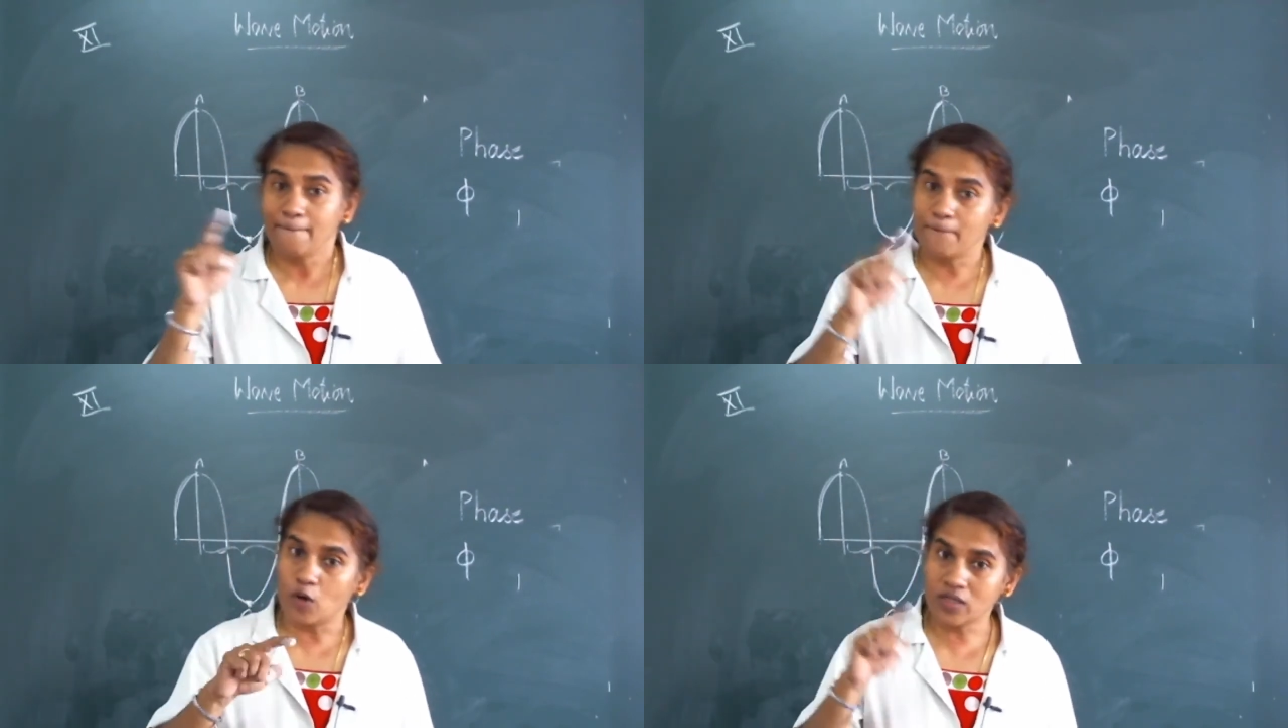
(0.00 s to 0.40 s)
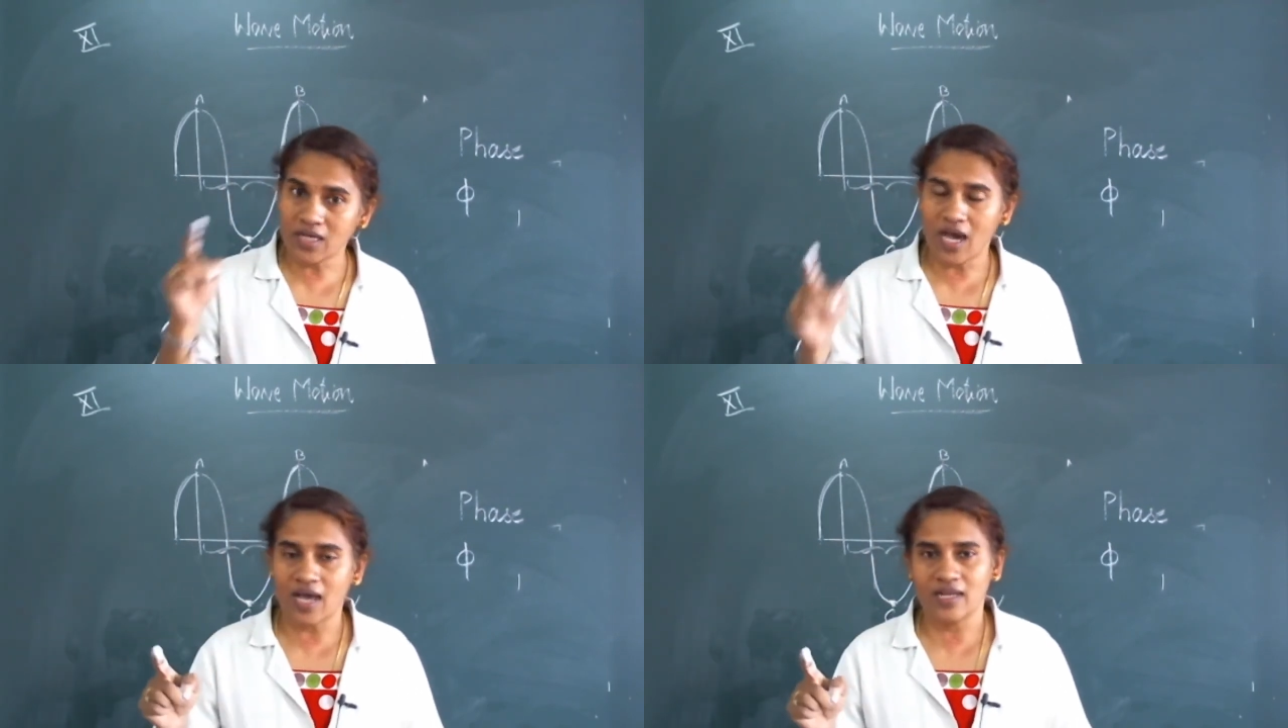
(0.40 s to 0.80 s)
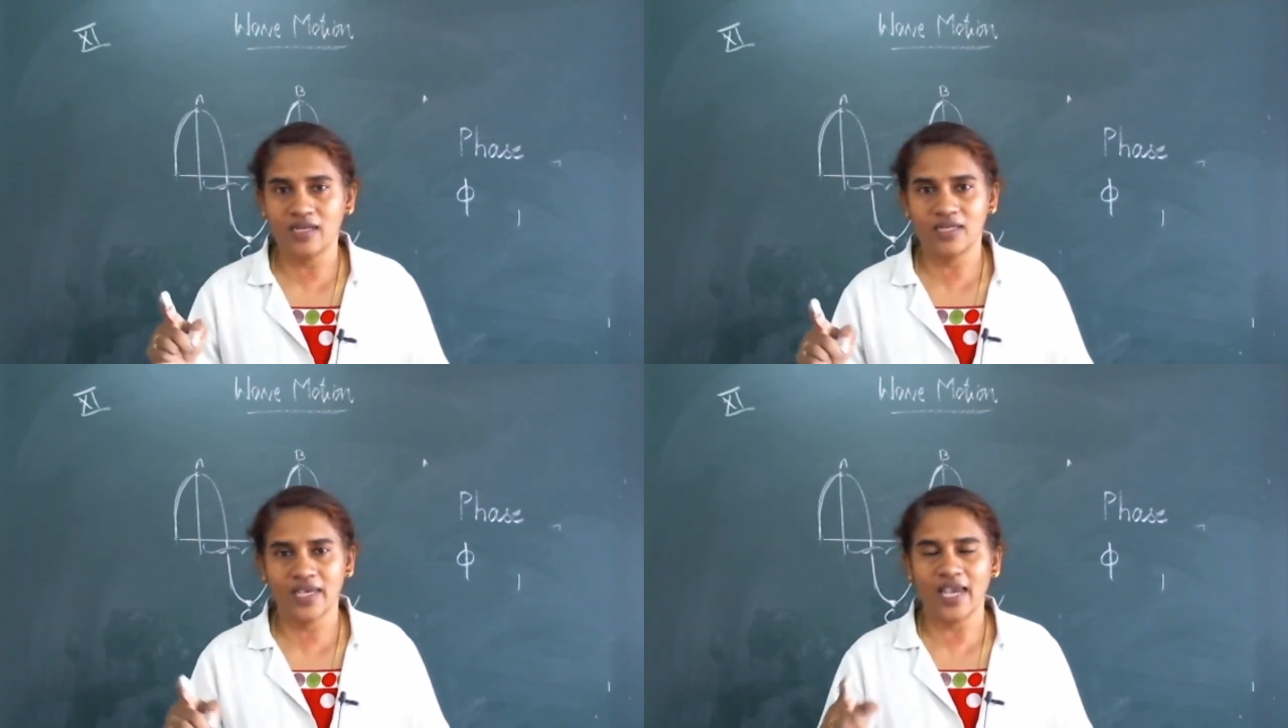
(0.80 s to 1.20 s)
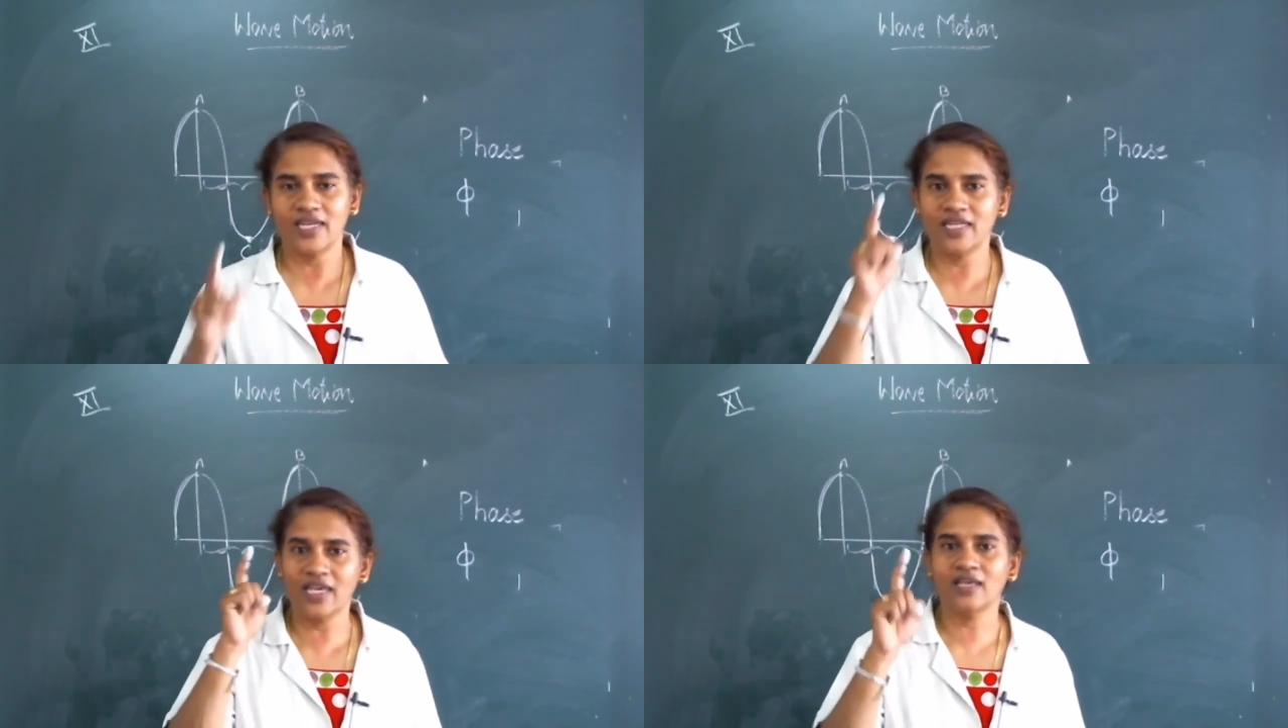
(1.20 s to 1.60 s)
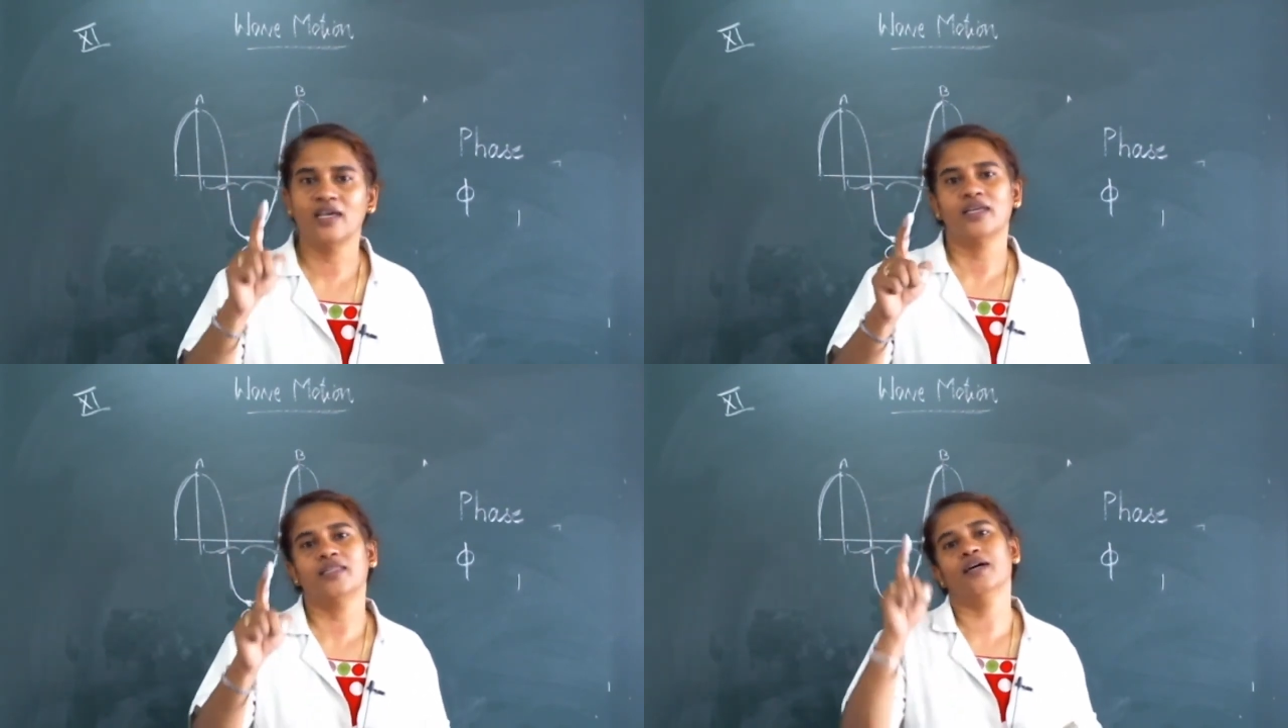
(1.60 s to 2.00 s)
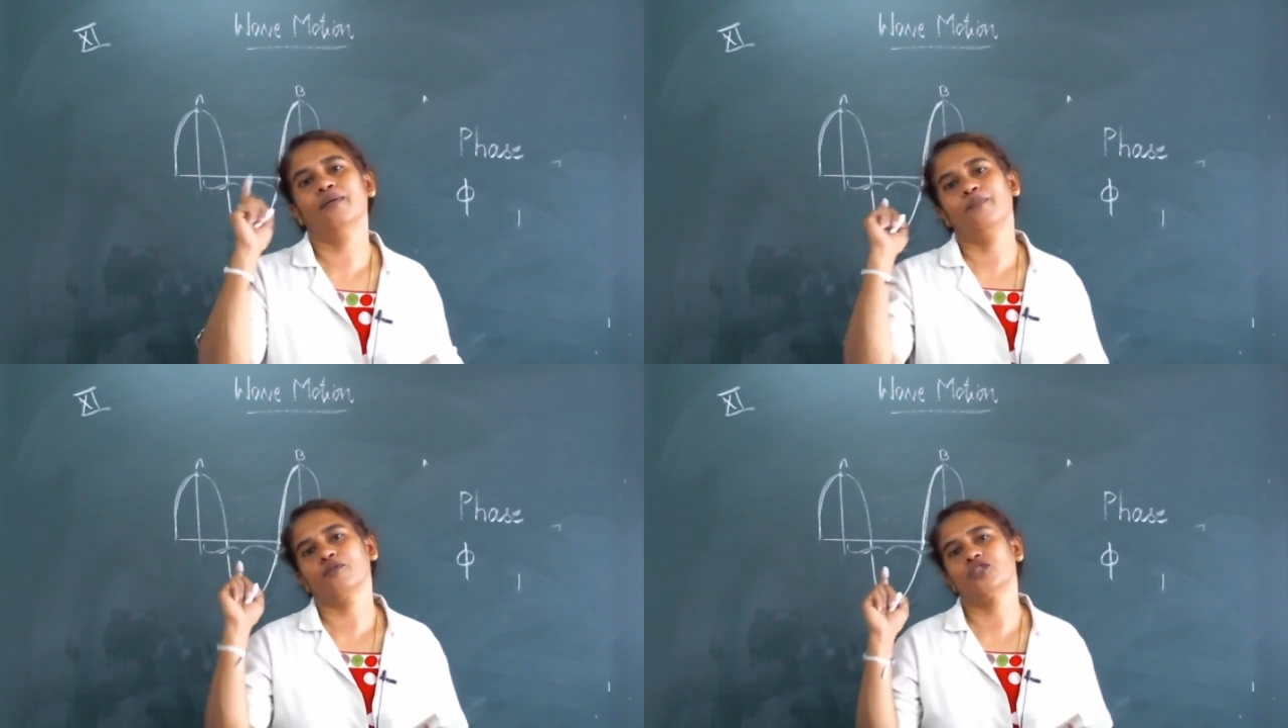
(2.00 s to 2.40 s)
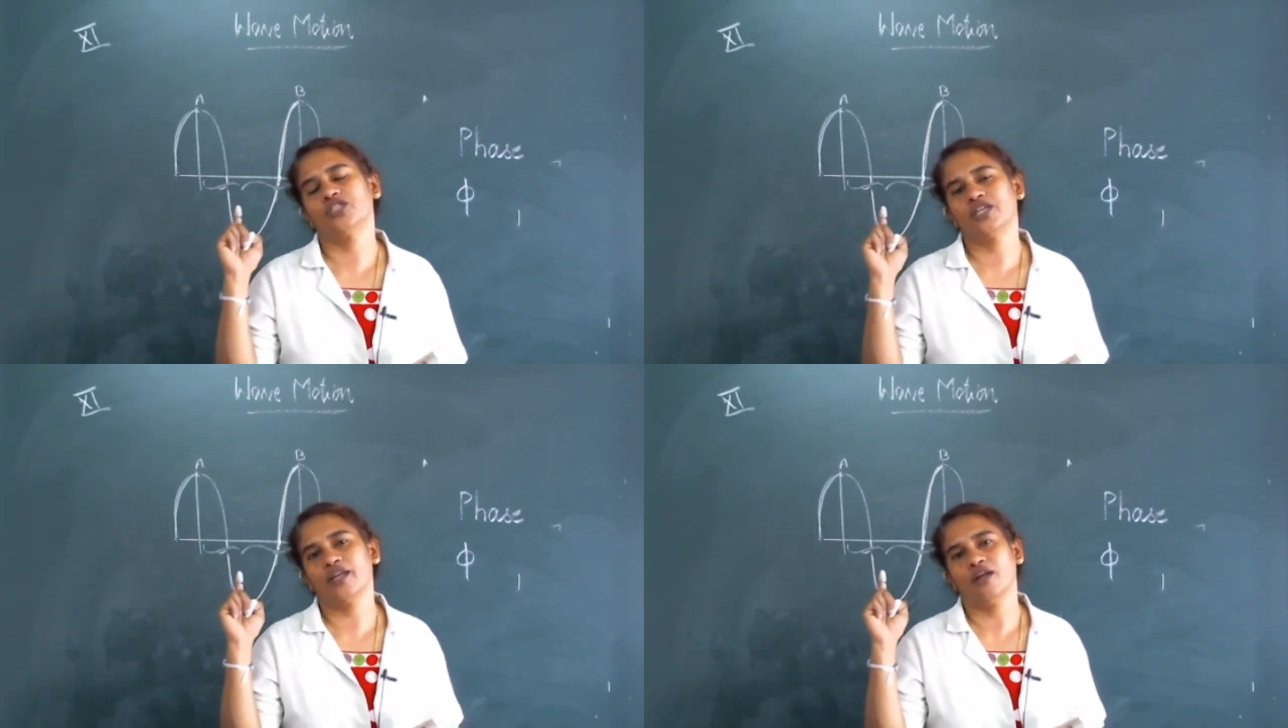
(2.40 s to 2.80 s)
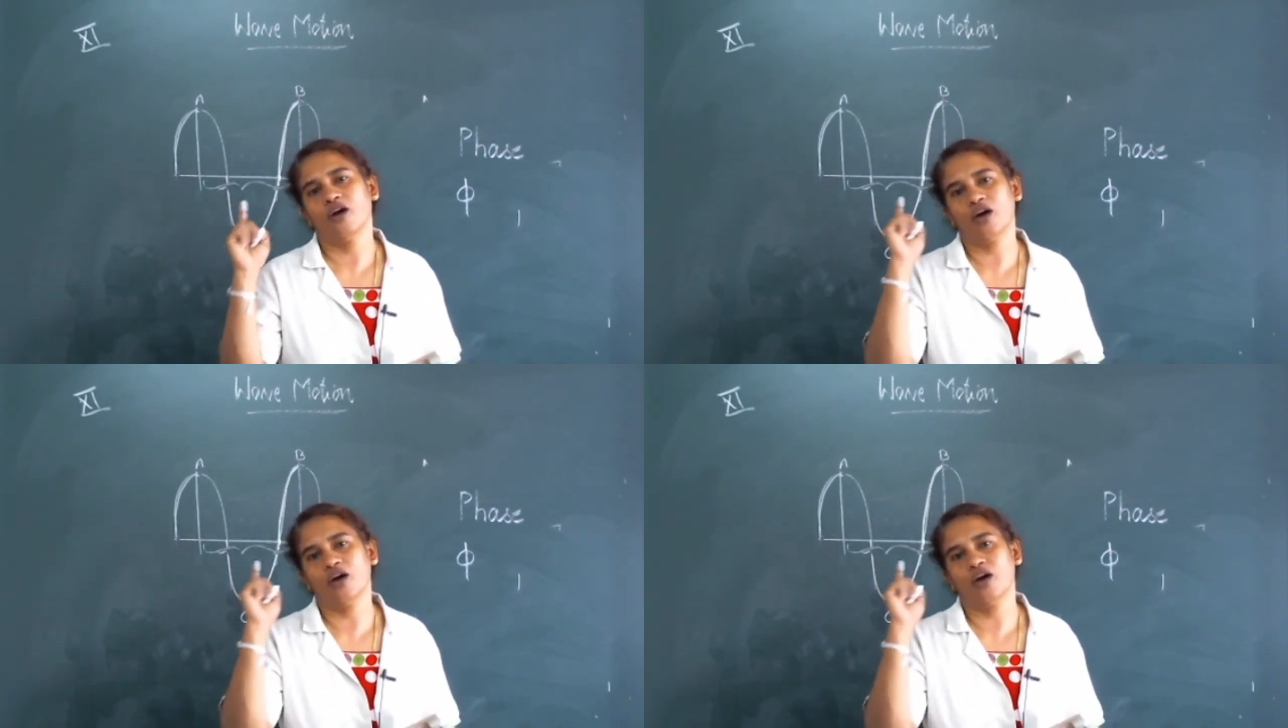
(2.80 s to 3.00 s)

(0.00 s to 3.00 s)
both are indicating the position